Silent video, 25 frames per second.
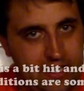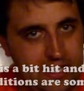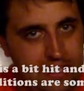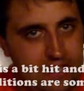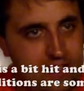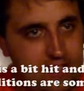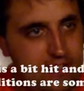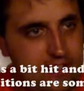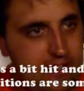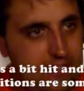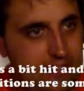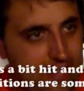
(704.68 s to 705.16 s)

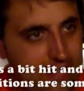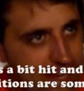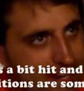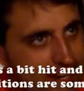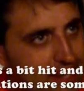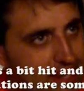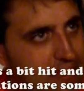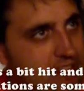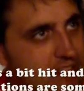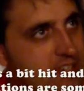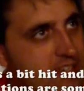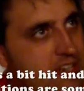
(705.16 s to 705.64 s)
in a
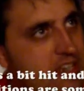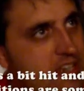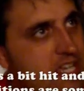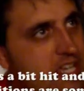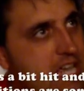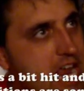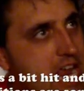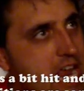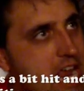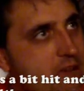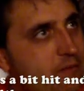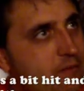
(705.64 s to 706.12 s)
lake,
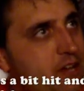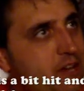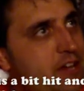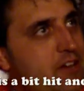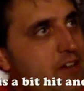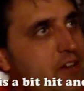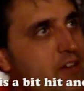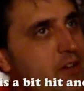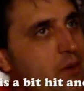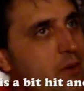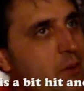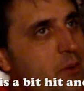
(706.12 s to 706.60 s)
even
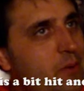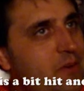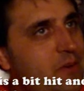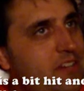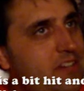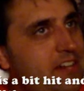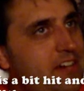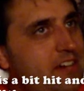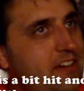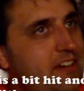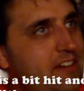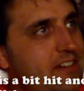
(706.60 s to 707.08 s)
though
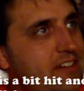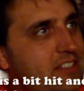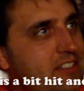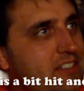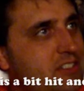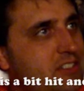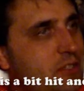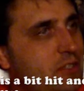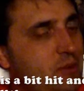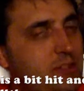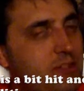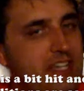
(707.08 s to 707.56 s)
there
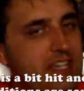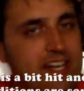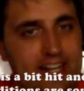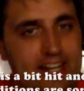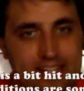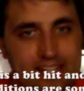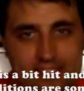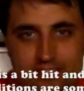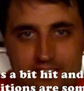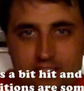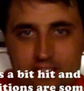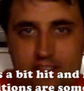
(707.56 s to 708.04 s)
is only
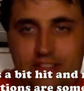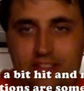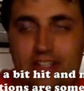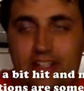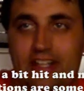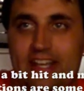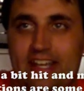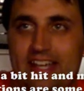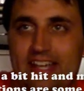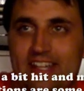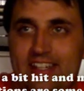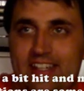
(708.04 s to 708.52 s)
ice on the
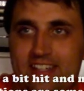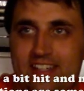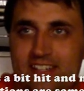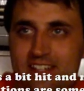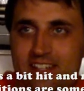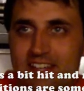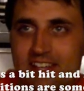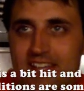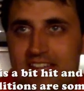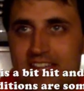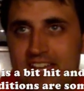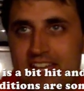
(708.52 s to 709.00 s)
lake,
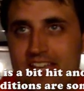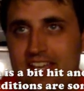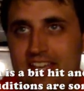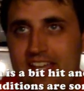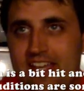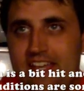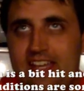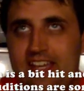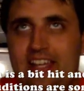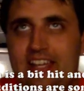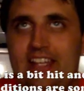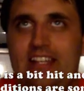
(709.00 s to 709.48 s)

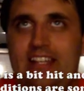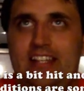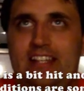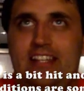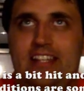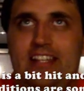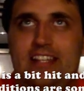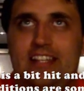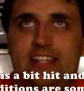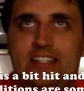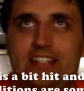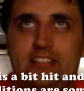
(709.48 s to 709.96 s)
and
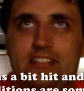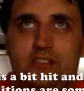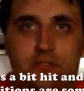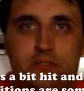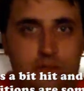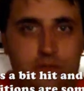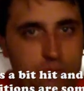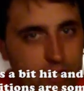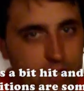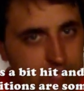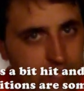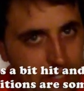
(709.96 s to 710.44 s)
he has to
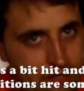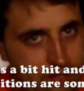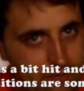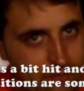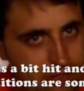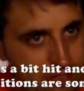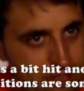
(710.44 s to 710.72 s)
run after